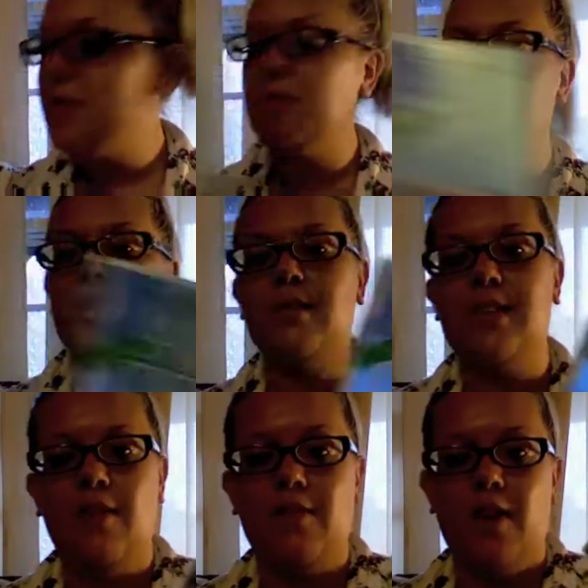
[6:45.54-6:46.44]
the one that was
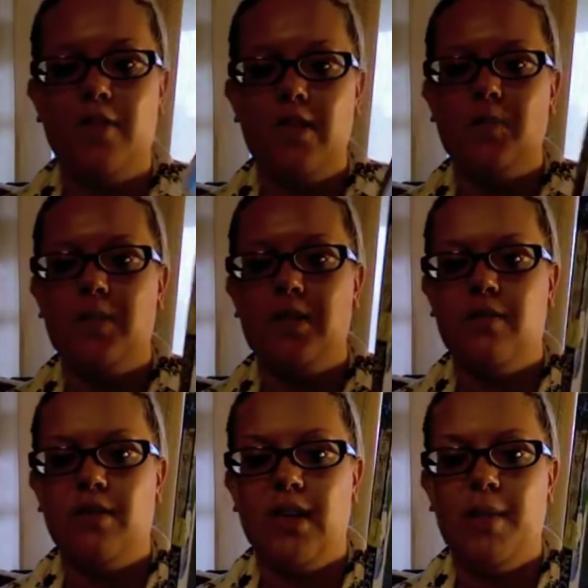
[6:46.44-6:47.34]
half off, and this
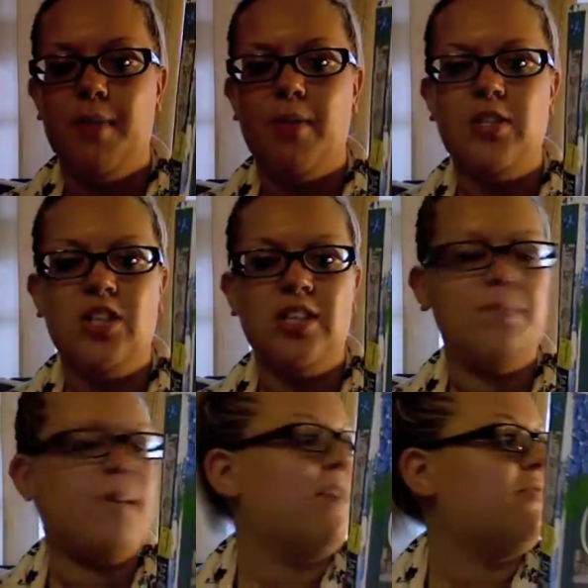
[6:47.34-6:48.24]
wasn't really on my wish list,
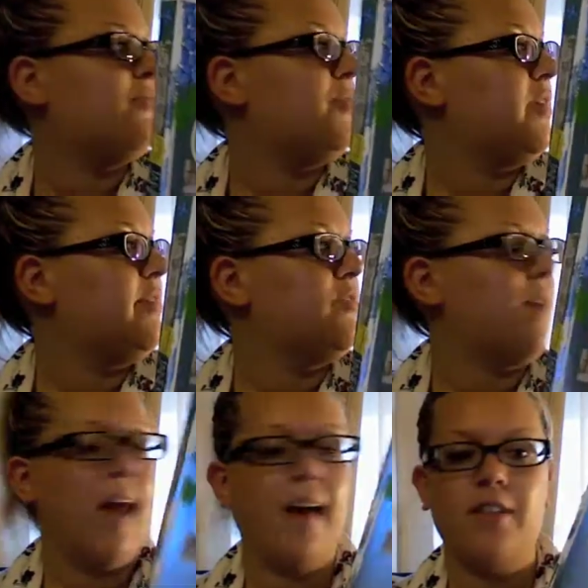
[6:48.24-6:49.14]
but I've pretty much read
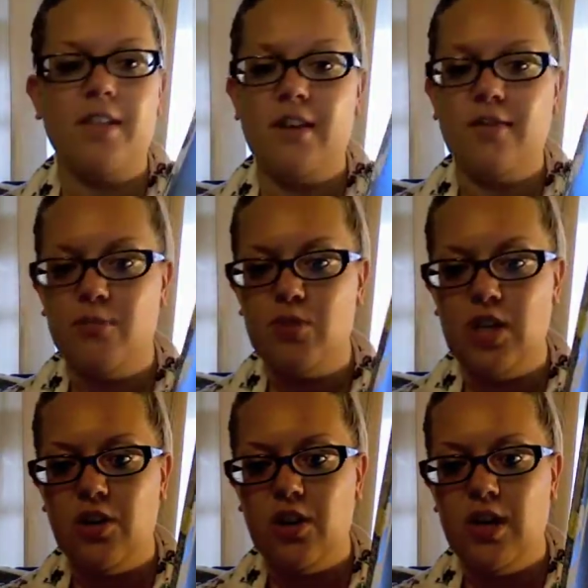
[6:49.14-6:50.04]
everything from
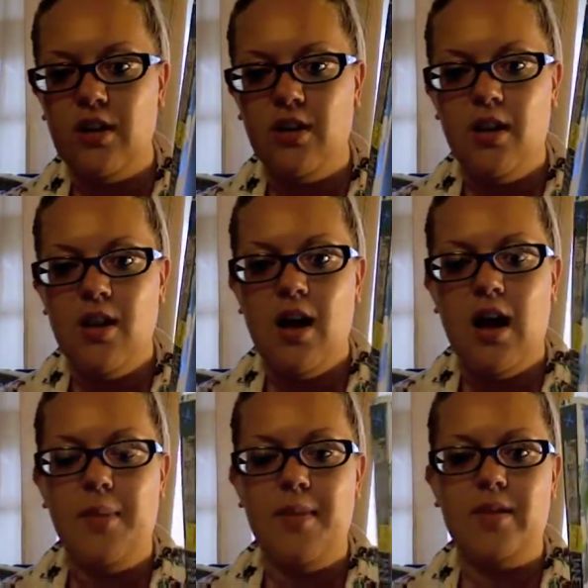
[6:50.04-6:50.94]
Jane Green.
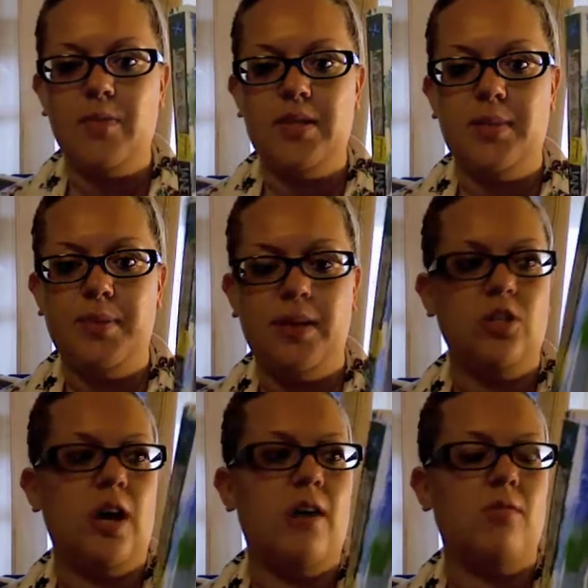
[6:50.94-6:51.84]
And this was The Beach
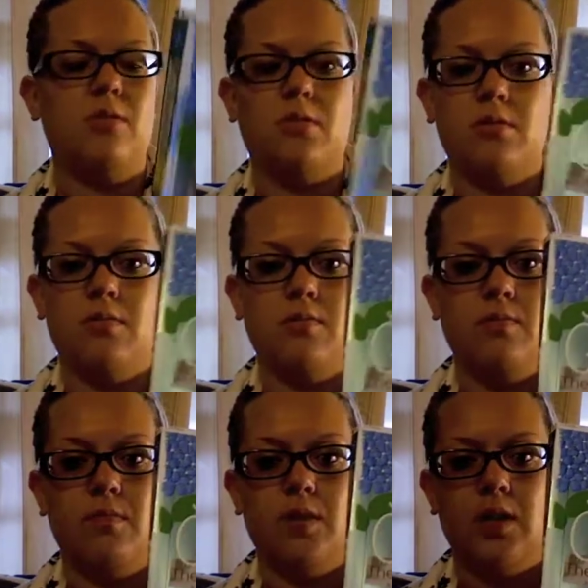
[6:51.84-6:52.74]
House.
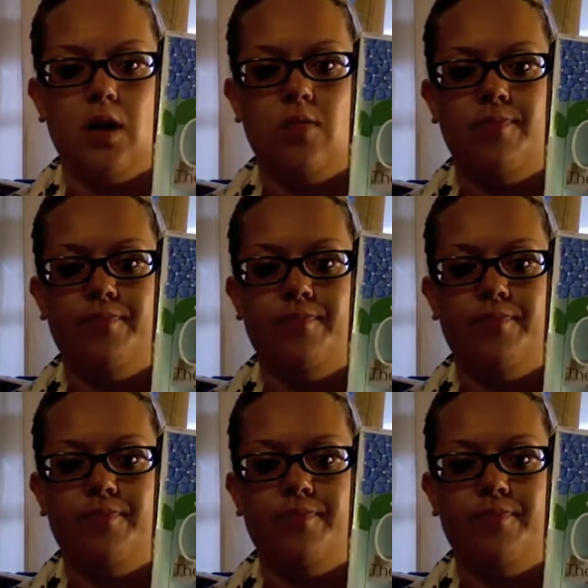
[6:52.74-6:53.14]
So,